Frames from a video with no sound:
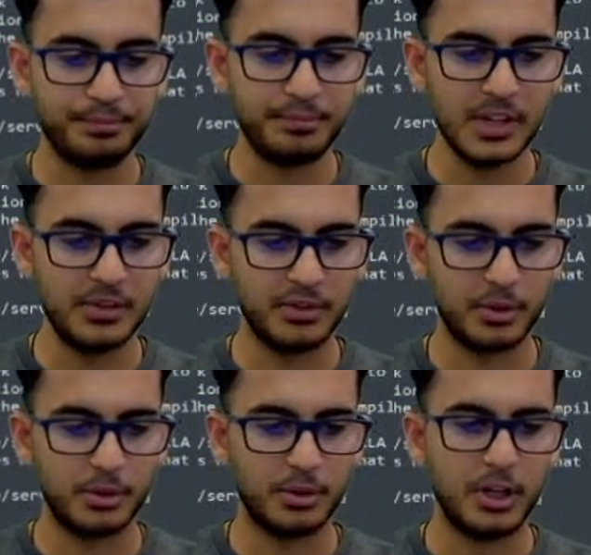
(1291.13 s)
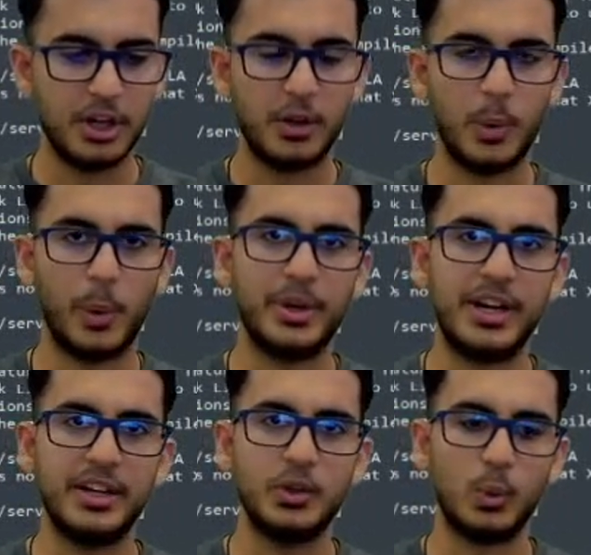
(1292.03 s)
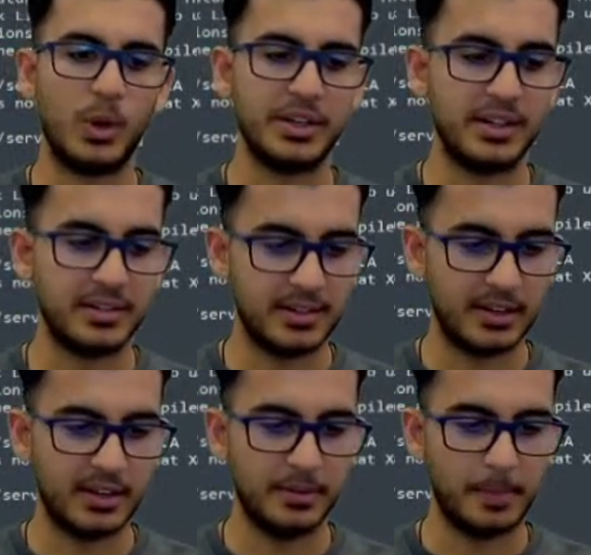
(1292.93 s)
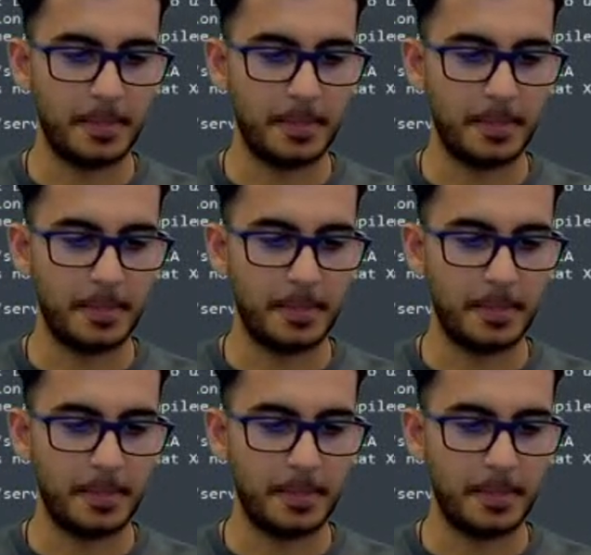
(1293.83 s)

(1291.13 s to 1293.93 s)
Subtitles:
So we want to add one dense layer.